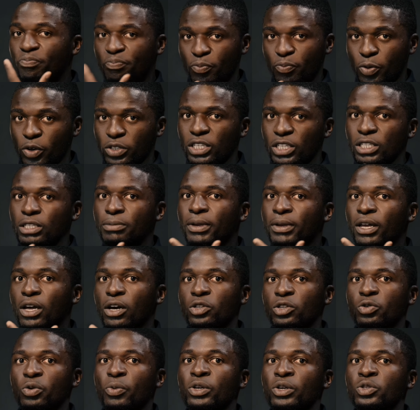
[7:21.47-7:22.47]
put it
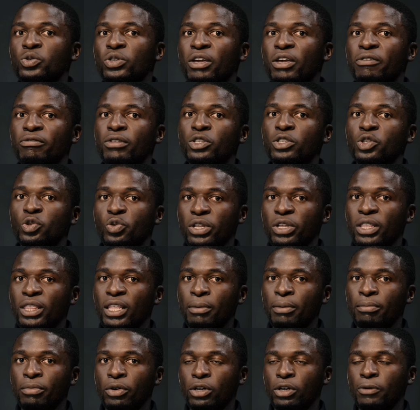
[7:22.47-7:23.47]
because we want to give the street
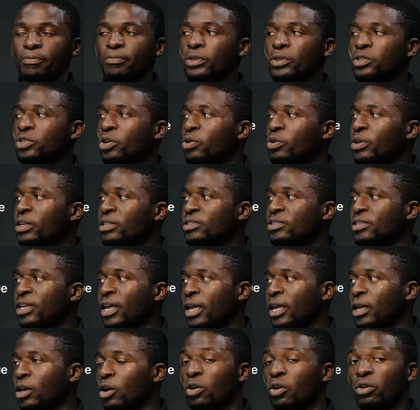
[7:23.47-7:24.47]
number. So you can
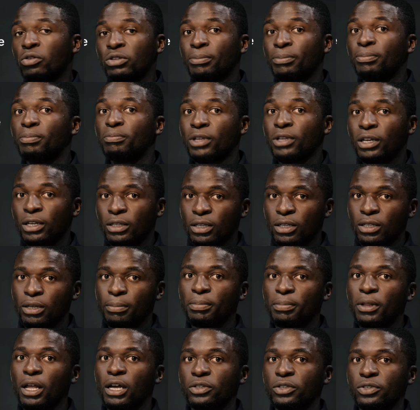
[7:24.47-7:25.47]
say, oh, the
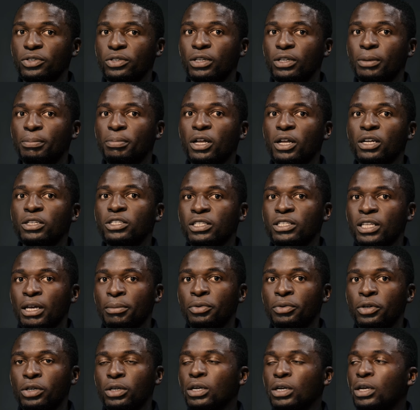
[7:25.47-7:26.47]
plot
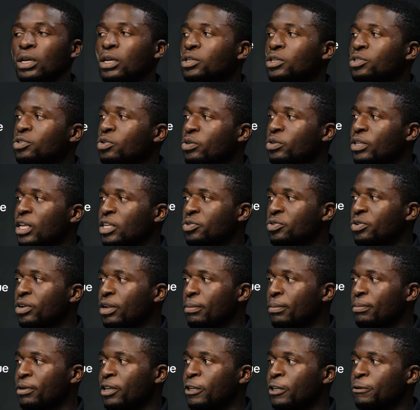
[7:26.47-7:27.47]
number. So that's
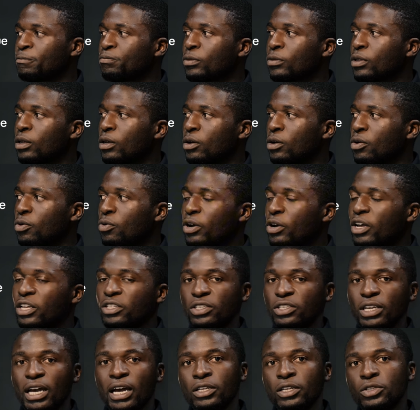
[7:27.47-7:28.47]
gonna be,
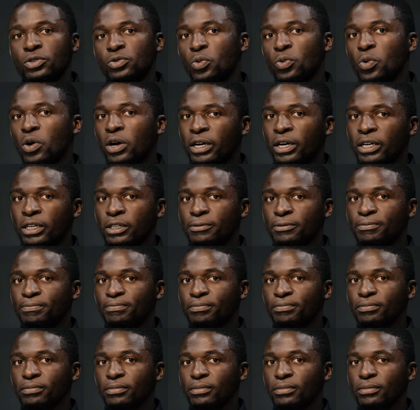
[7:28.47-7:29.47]
it's at 1
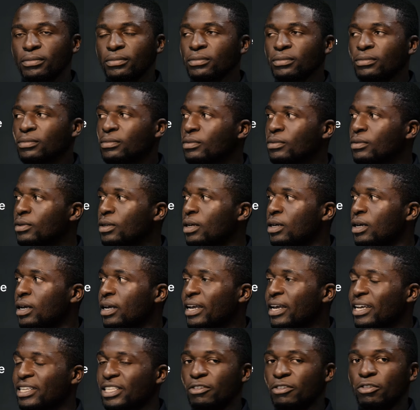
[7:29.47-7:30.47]

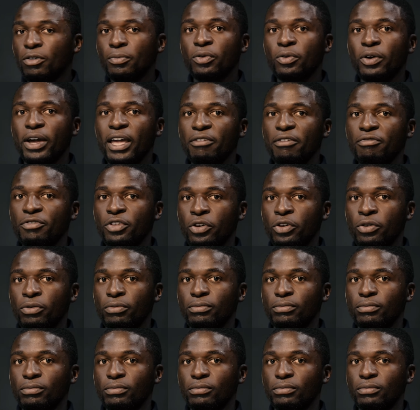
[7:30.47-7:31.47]
Kasavubu Avenue,
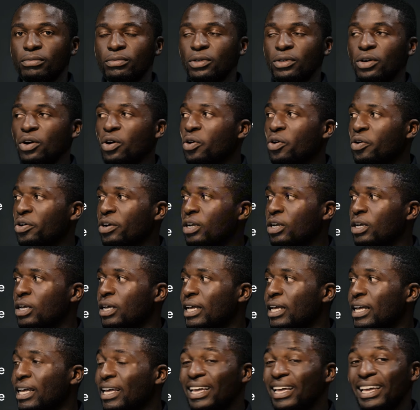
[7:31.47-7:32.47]
or
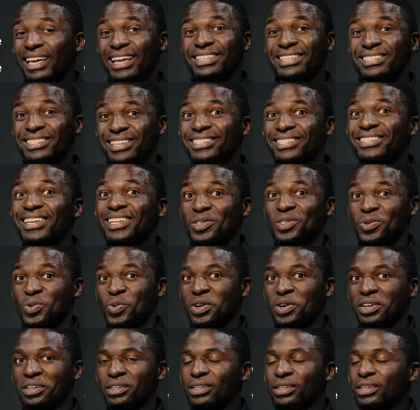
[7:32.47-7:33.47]
it is at
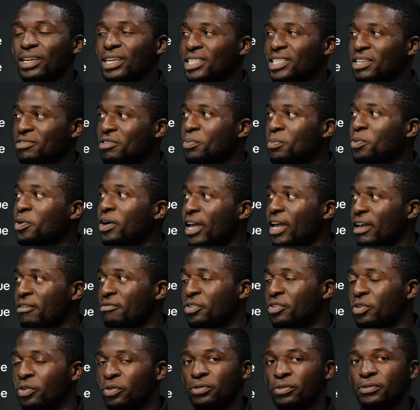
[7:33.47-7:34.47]
1 Kasavubu
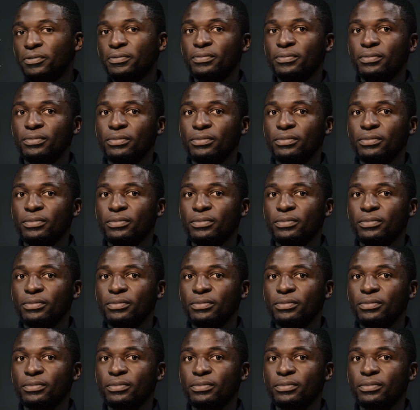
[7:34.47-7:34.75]
Avenue.